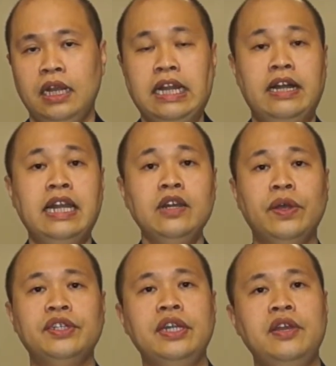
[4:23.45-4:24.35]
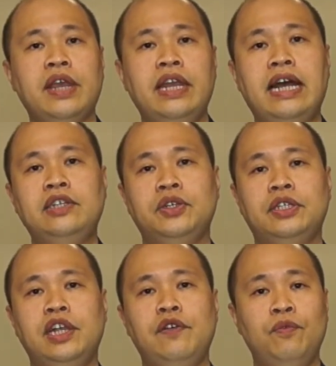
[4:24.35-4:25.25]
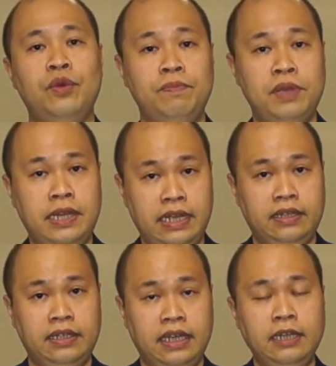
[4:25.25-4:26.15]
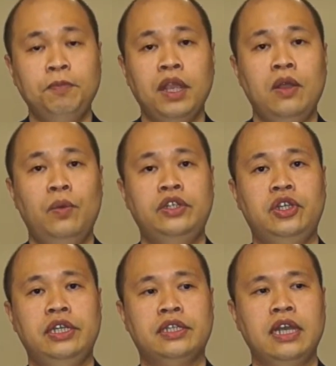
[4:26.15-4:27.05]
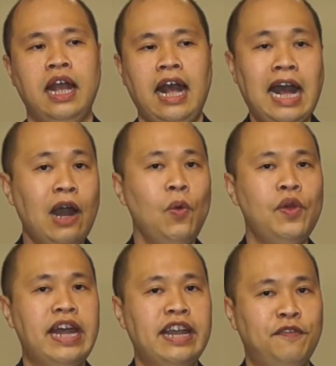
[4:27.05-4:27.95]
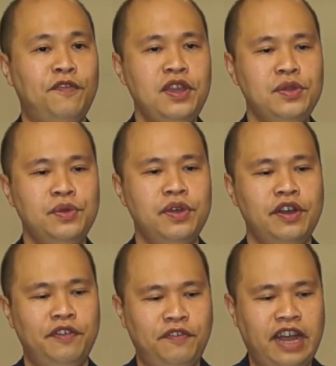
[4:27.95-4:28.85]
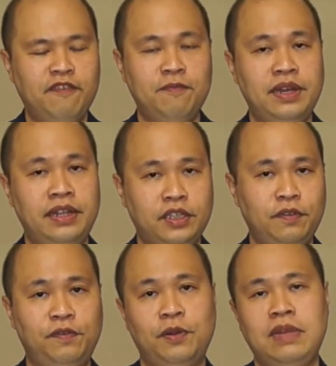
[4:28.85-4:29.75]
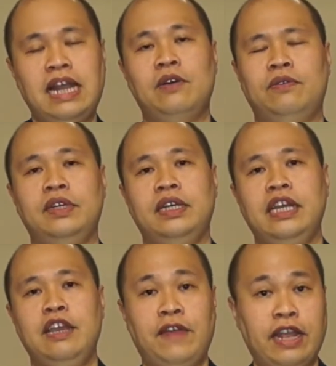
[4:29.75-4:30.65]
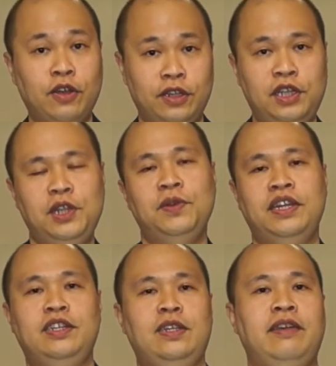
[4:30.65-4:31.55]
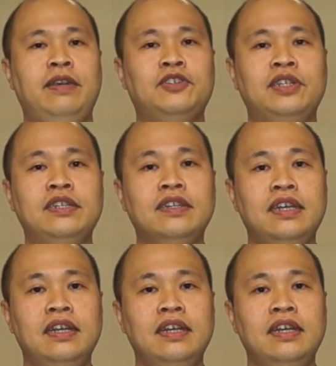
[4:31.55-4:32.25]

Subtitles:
Now another question that you can ask yourself would be this, which is, how would I feel 5 minutes from now if I continue in this direction?